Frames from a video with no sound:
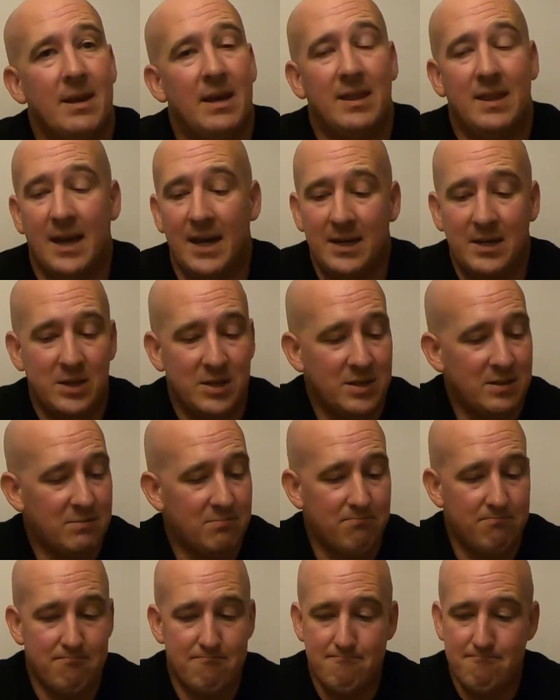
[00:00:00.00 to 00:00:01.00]
And that just
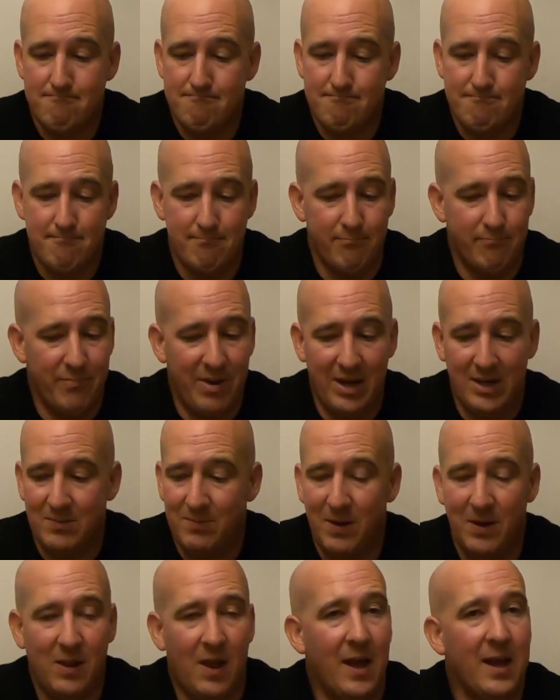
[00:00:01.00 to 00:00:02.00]

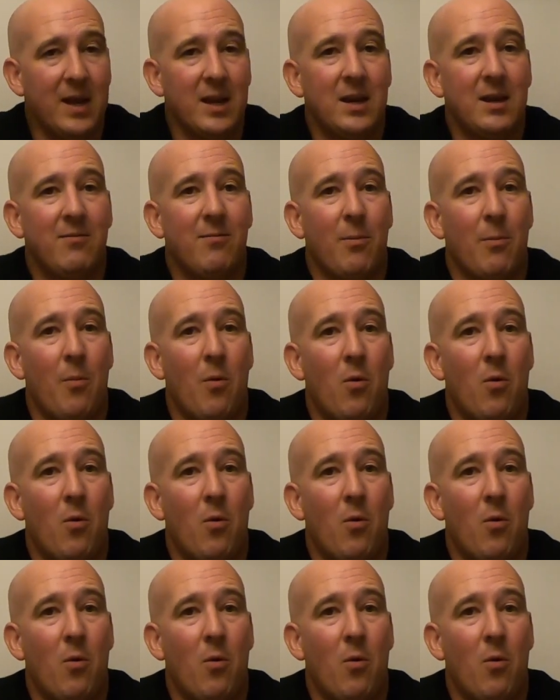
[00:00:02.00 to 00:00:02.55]
makes me like it even